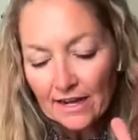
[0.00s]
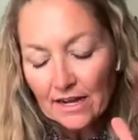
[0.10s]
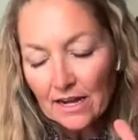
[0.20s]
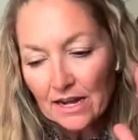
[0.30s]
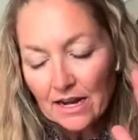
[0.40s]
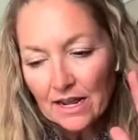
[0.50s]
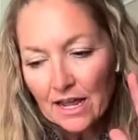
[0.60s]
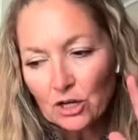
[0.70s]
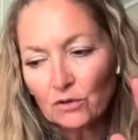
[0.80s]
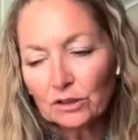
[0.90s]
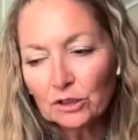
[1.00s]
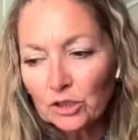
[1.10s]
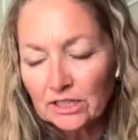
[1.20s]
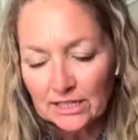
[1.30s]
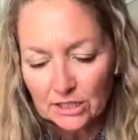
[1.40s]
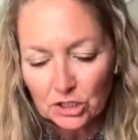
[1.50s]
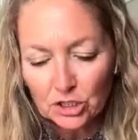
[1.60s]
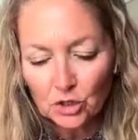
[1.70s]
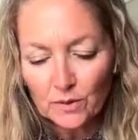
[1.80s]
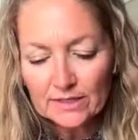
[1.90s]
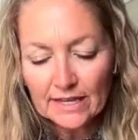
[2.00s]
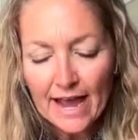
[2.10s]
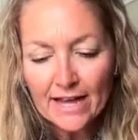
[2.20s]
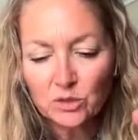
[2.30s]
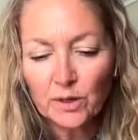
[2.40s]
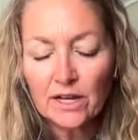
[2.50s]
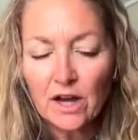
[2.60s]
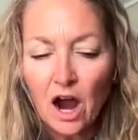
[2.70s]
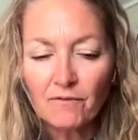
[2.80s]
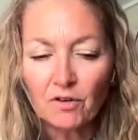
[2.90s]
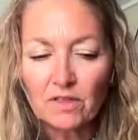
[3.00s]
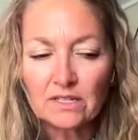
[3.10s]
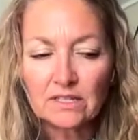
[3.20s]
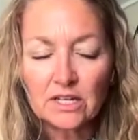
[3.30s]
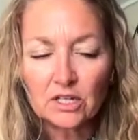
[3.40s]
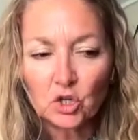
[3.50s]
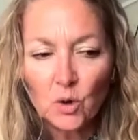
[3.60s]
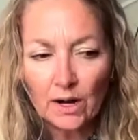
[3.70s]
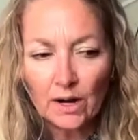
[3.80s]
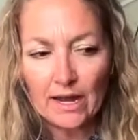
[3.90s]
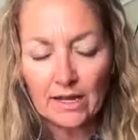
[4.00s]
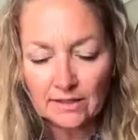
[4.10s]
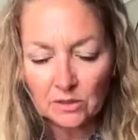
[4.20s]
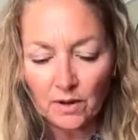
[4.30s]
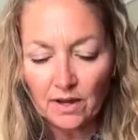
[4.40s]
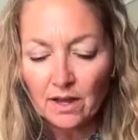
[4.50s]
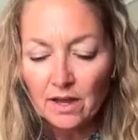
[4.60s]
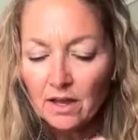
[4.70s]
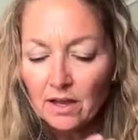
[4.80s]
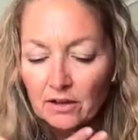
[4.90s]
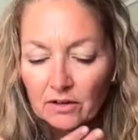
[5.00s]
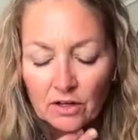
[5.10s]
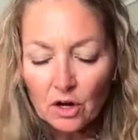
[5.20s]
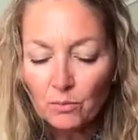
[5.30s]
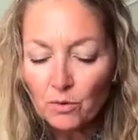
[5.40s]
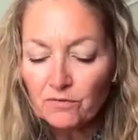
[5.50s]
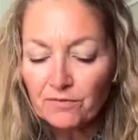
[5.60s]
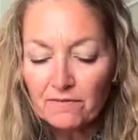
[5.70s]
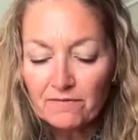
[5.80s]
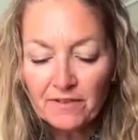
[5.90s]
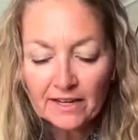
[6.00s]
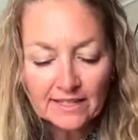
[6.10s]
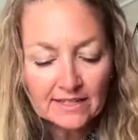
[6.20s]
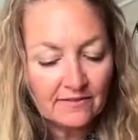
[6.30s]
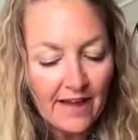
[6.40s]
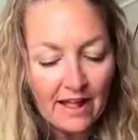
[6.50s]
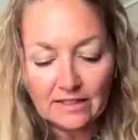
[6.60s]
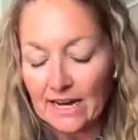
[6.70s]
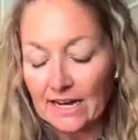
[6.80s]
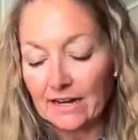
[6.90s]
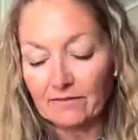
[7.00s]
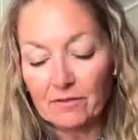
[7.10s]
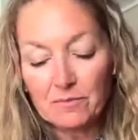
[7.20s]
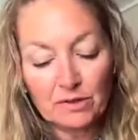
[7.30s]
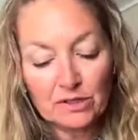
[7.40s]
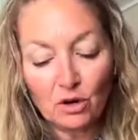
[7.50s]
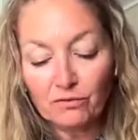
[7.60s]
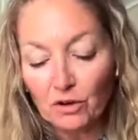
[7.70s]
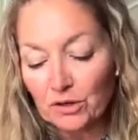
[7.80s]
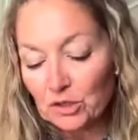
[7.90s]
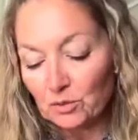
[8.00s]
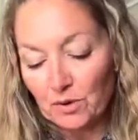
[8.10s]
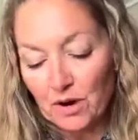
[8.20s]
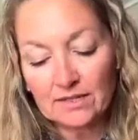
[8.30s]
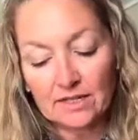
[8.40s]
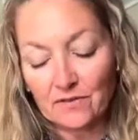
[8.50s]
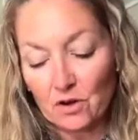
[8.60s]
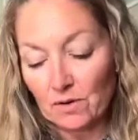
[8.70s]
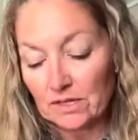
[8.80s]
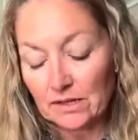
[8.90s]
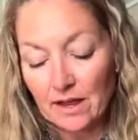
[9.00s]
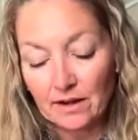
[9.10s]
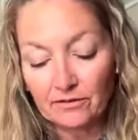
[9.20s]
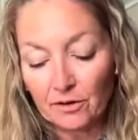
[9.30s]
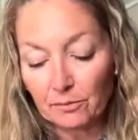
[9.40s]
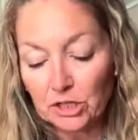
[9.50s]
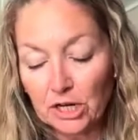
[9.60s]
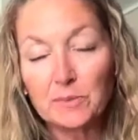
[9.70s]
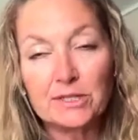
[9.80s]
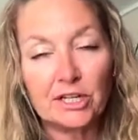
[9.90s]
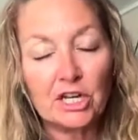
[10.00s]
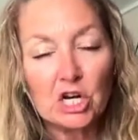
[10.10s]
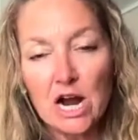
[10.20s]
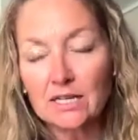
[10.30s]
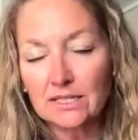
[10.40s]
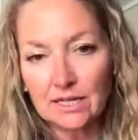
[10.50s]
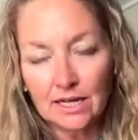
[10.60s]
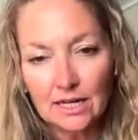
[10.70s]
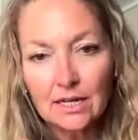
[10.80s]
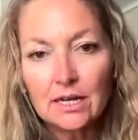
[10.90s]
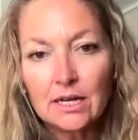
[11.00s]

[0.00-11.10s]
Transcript: and and you've alluded to this too, is that as we offer these things to our kids, as we you know move from fixing to validating and from a result focus to process focus and from judgment to curiosity